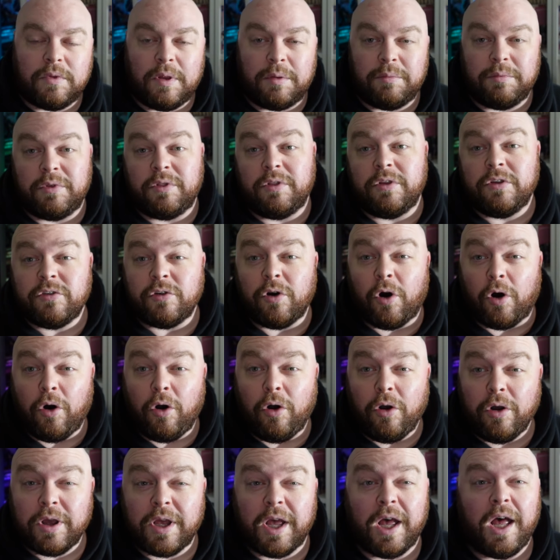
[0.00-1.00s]
I mean, this
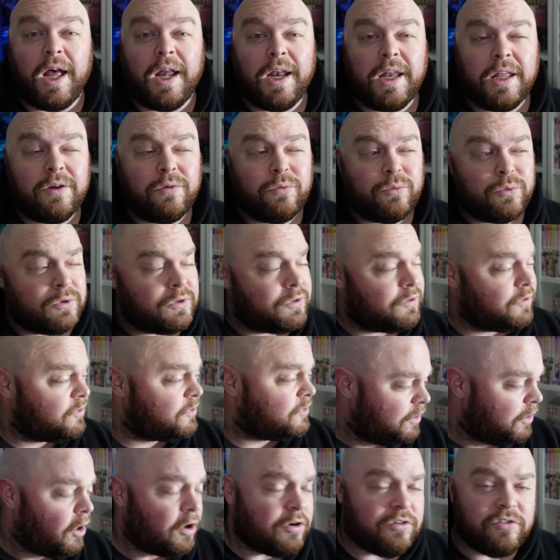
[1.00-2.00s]
haul kind of was
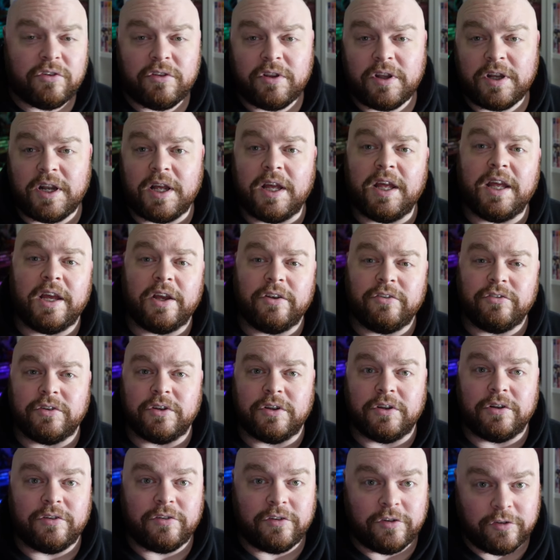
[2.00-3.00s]
larger than I
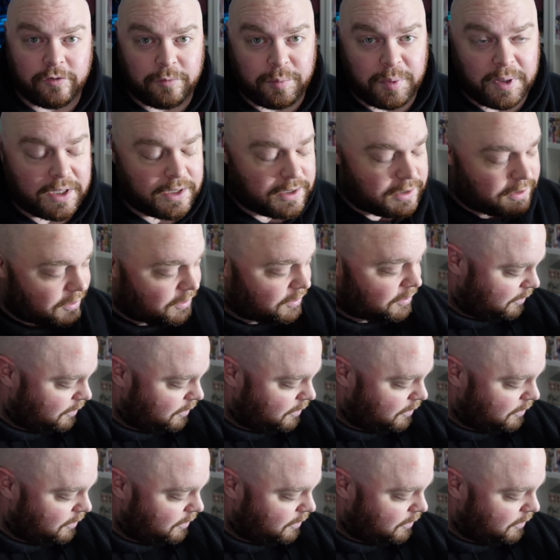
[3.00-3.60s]
actually anticipated.